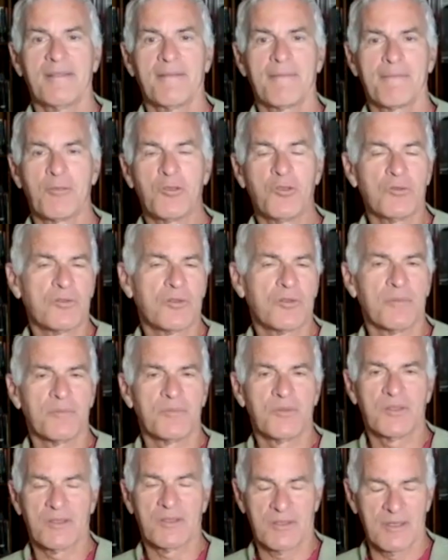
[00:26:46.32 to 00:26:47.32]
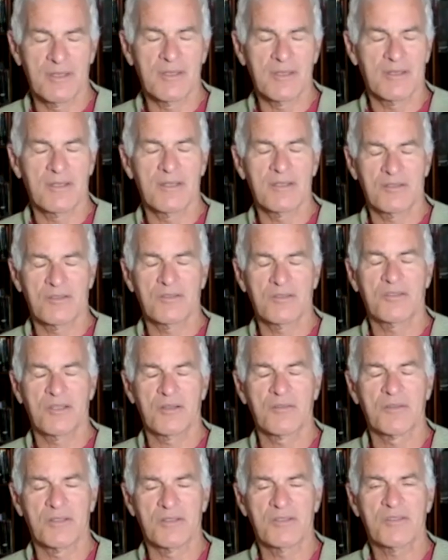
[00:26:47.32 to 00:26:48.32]
YouTube's. It's
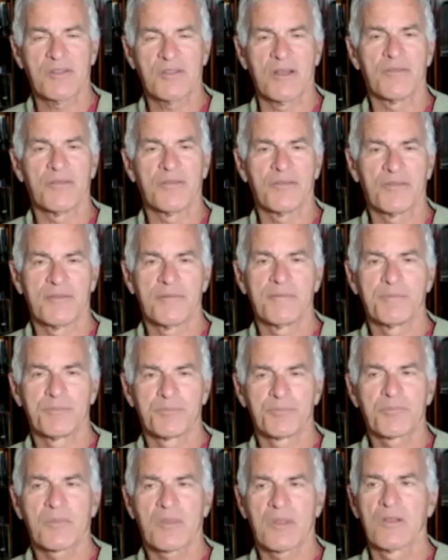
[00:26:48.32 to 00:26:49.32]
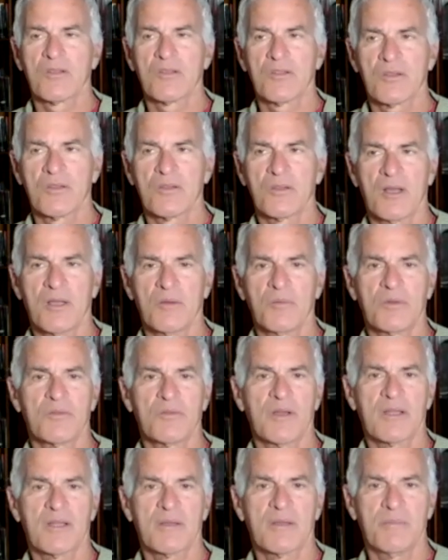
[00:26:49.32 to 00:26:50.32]
serious stuff. So I would
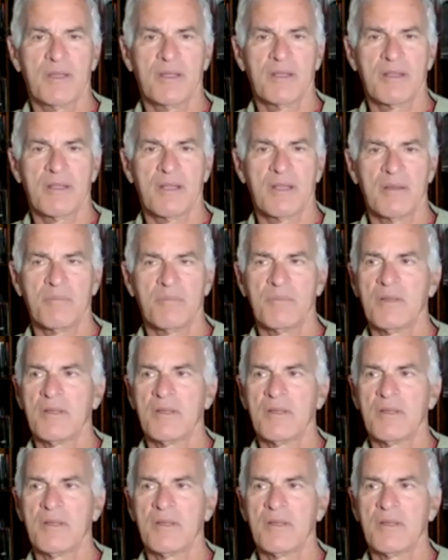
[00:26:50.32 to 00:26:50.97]
recommend them.